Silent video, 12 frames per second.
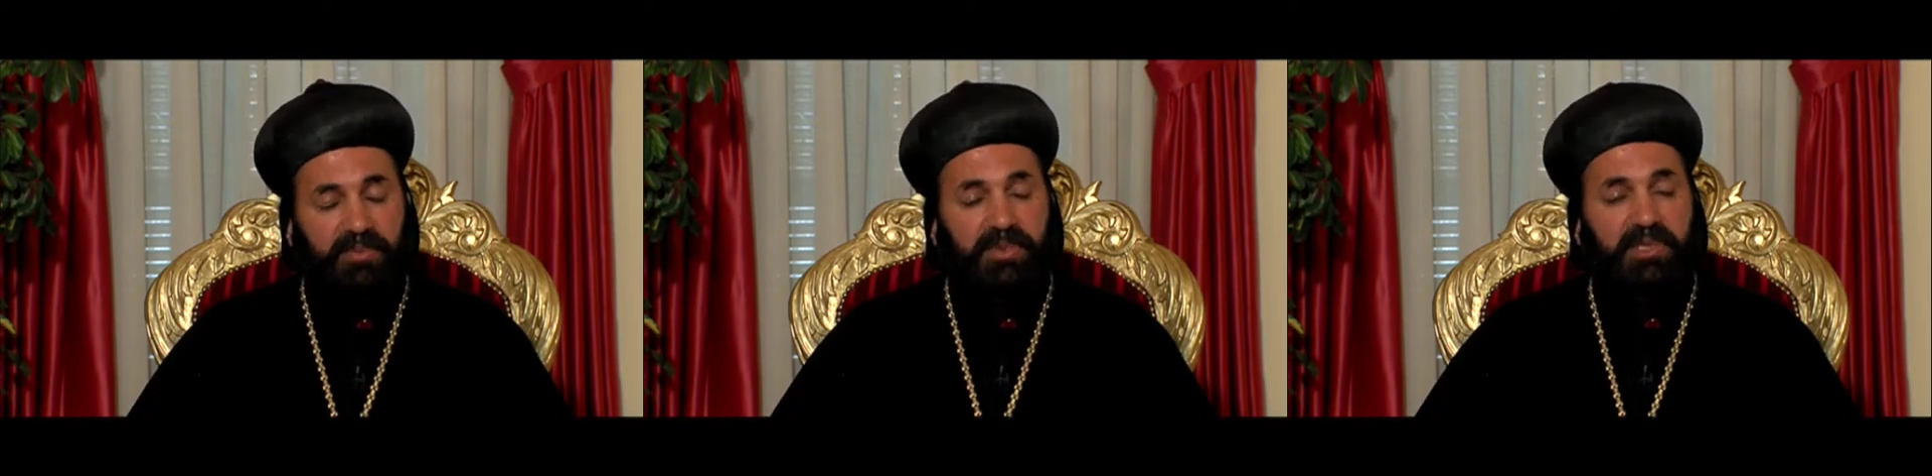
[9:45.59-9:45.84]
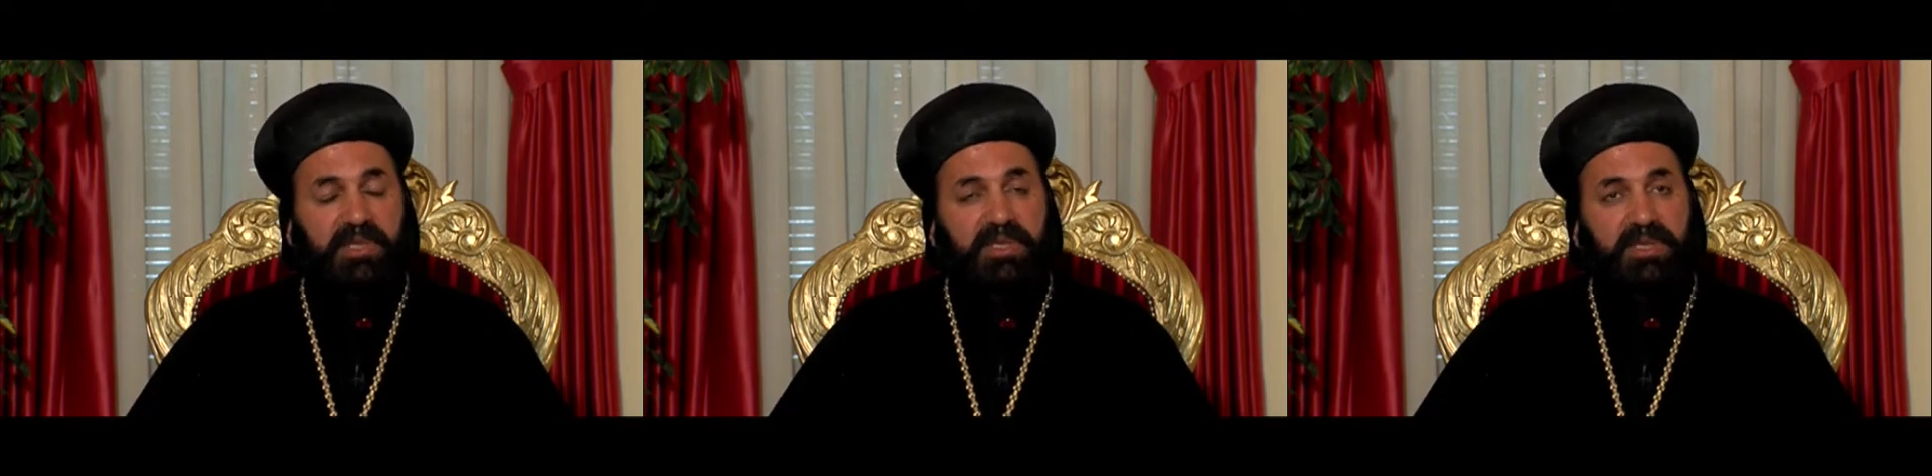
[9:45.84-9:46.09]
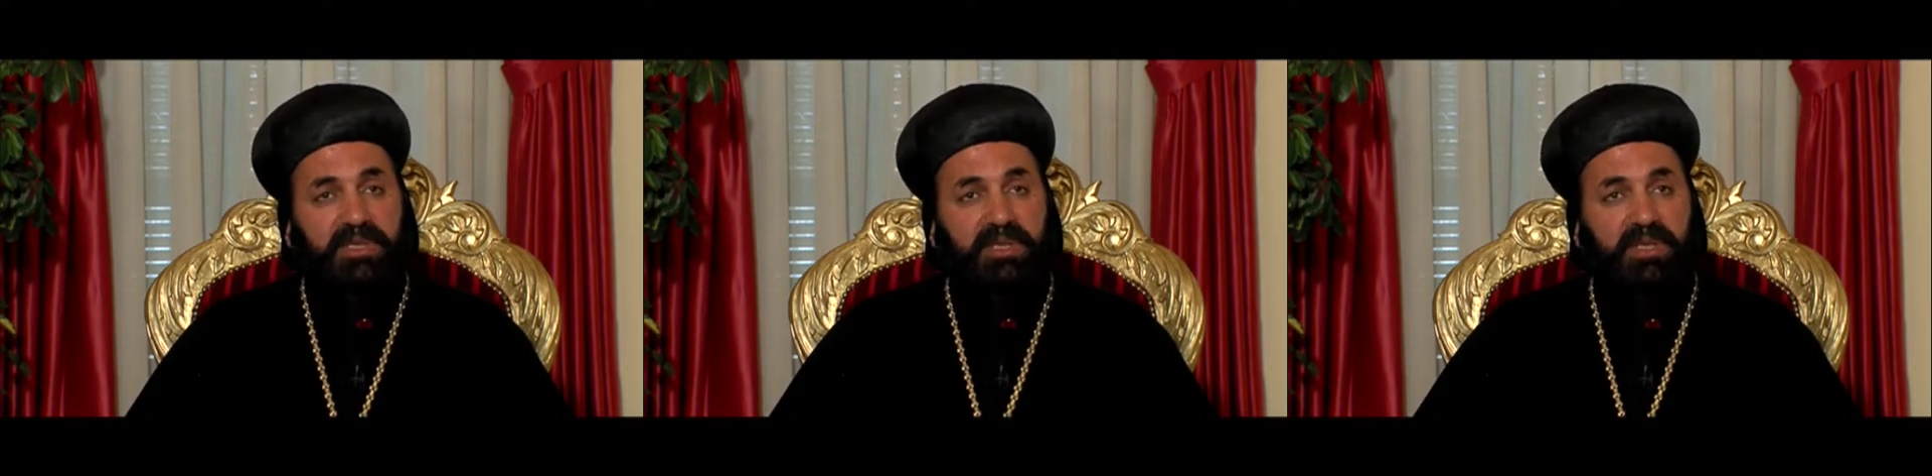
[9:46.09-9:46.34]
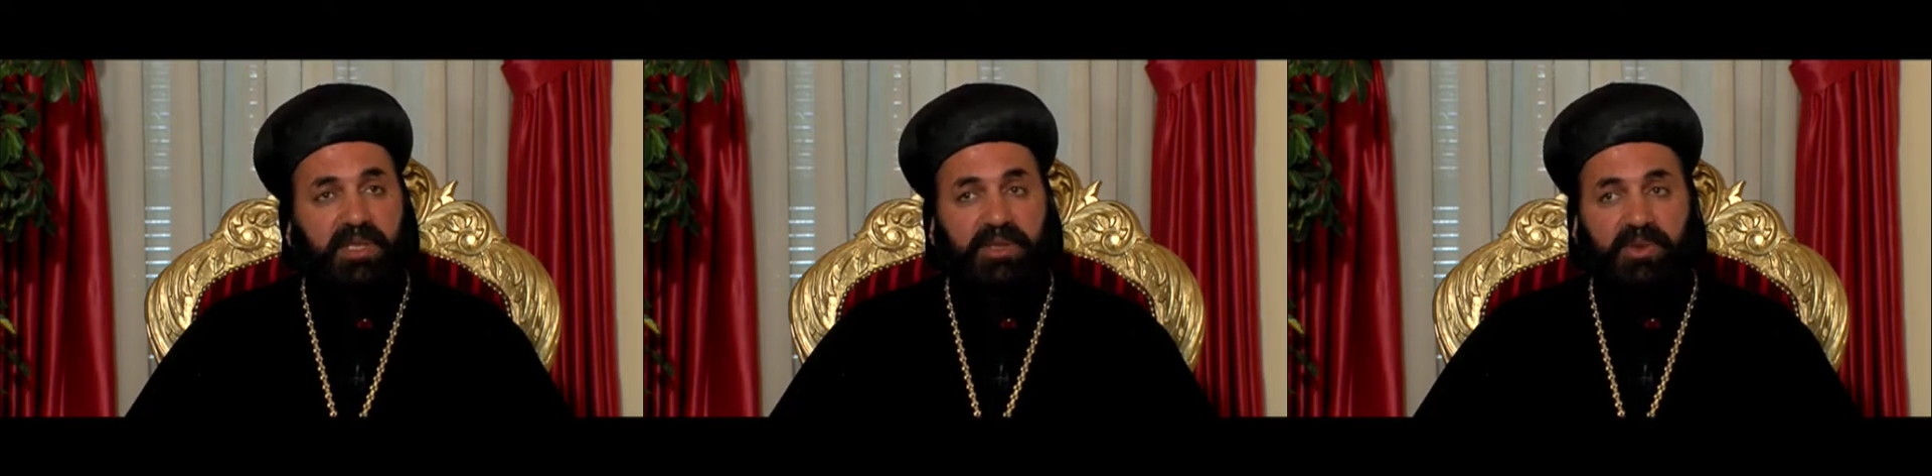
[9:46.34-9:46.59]
peace
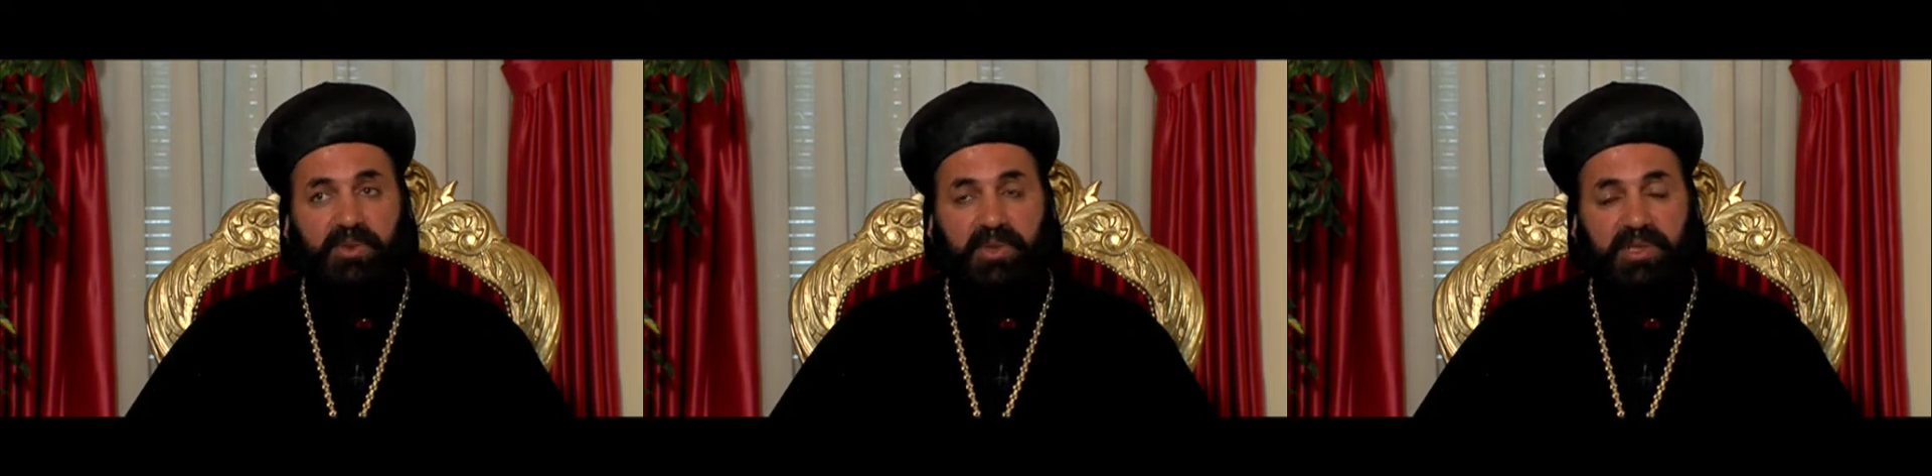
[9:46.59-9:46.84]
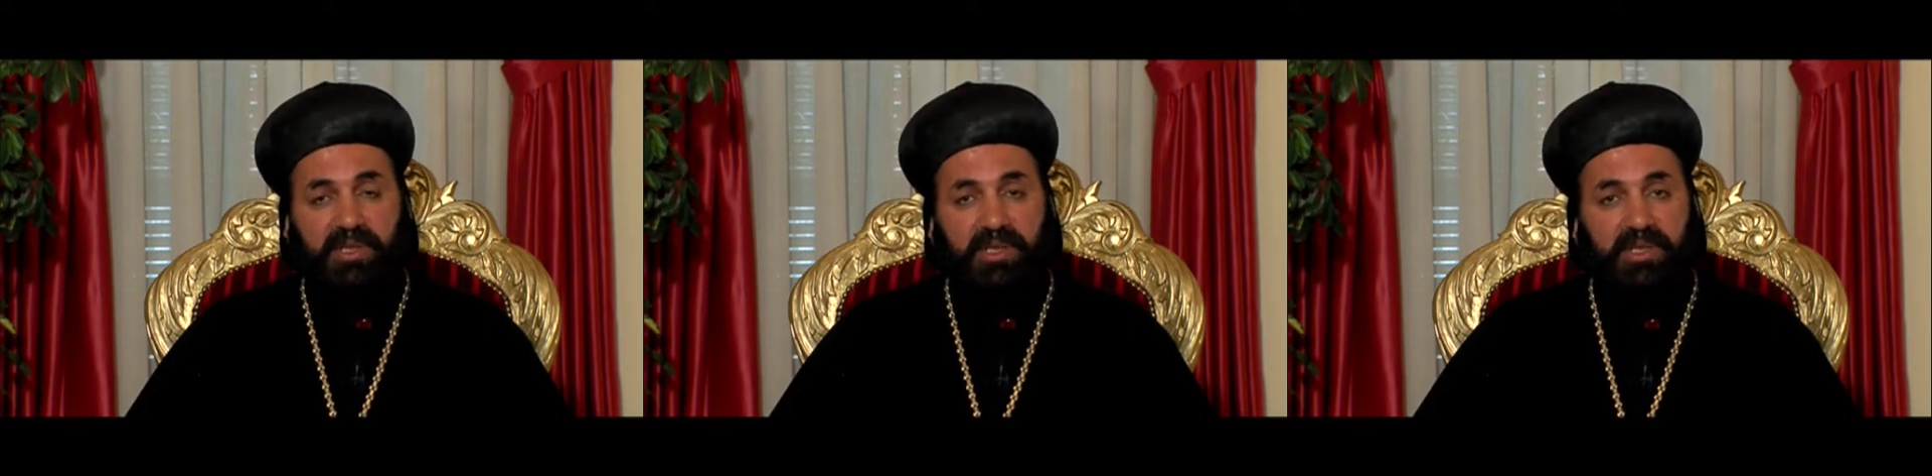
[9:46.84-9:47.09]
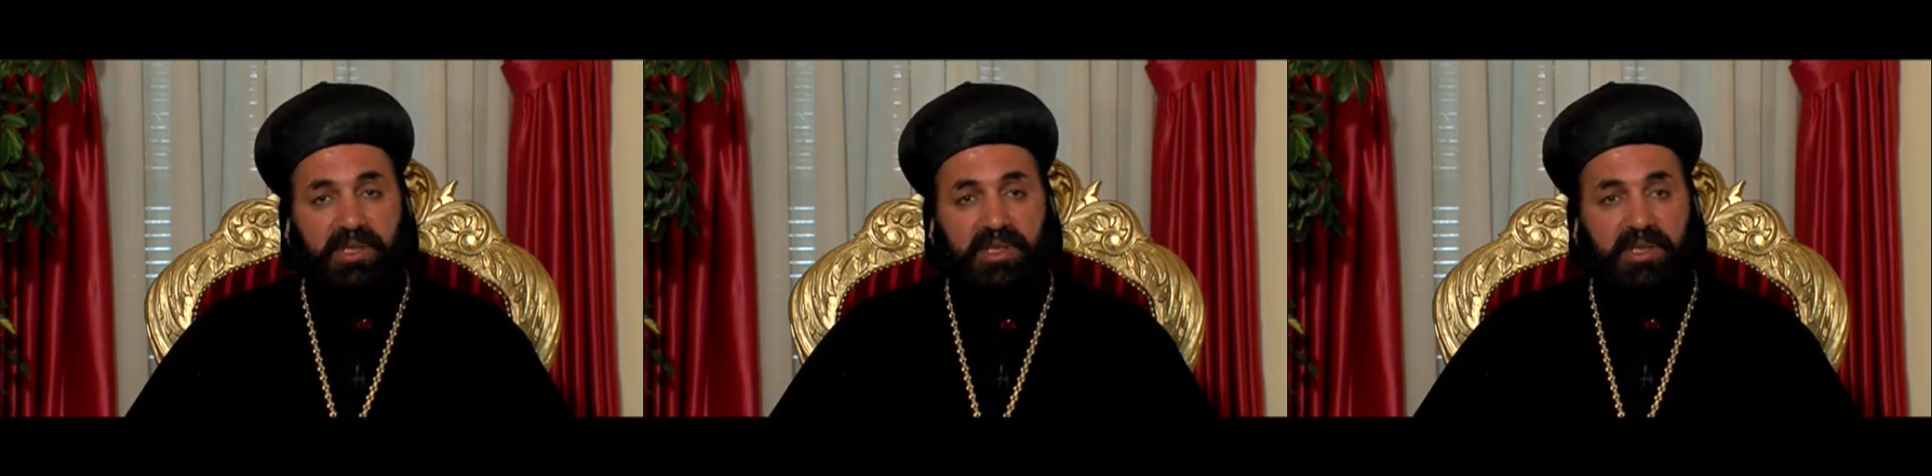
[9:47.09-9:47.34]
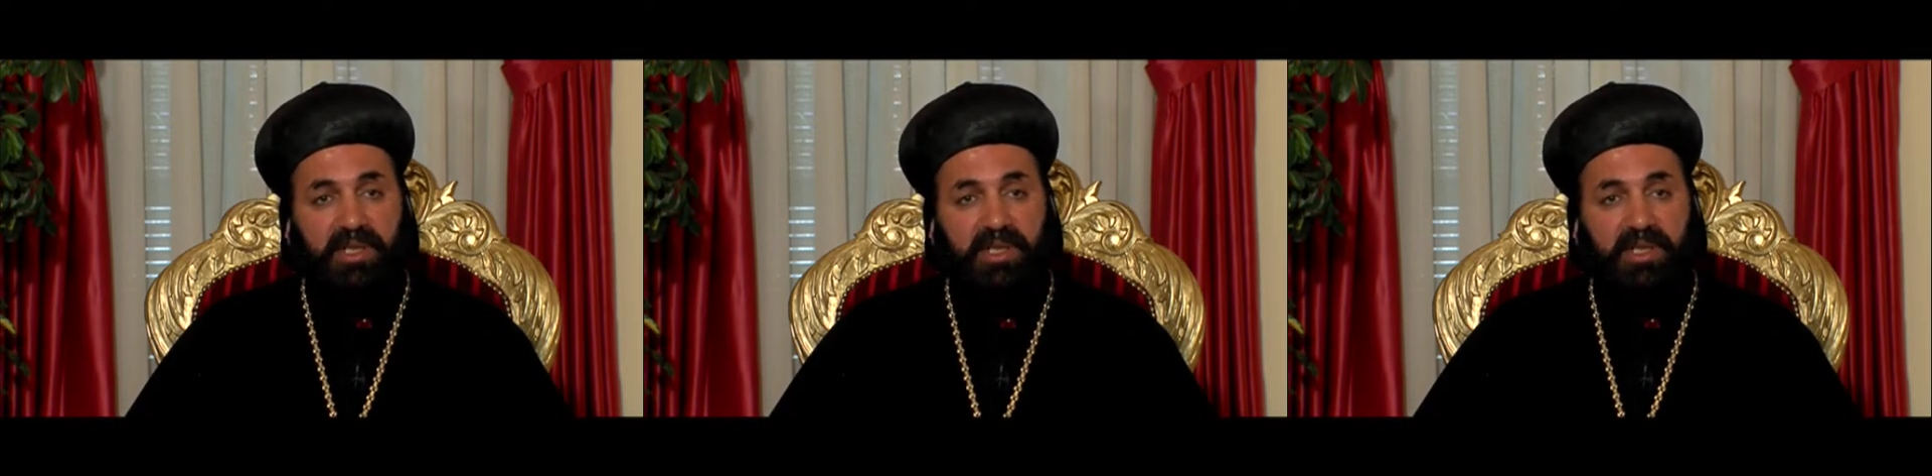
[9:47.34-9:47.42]
and unity